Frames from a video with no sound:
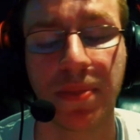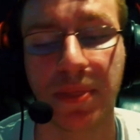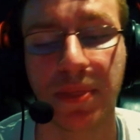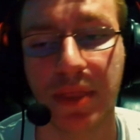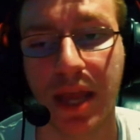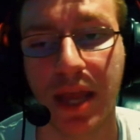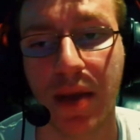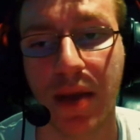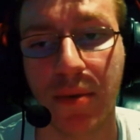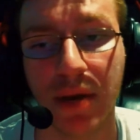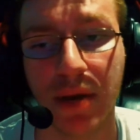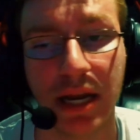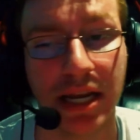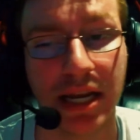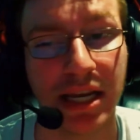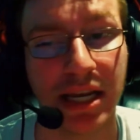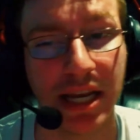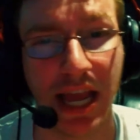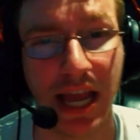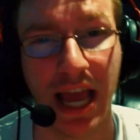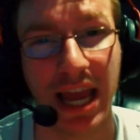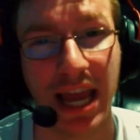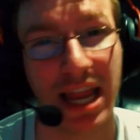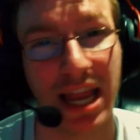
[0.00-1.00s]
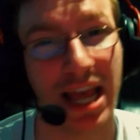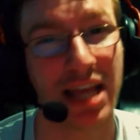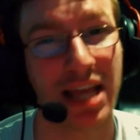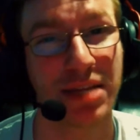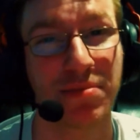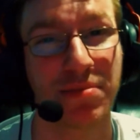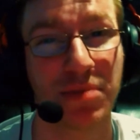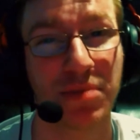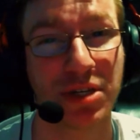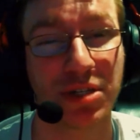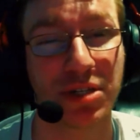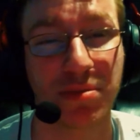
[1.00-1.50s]
that one I didn't edit as
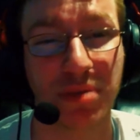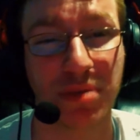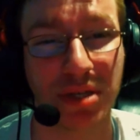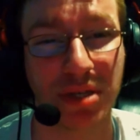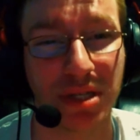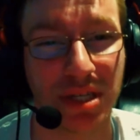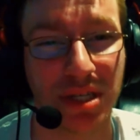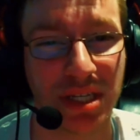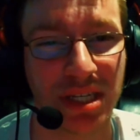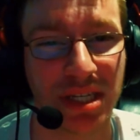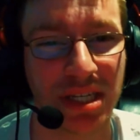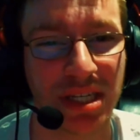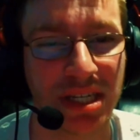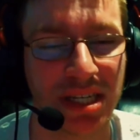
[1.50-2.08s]
much because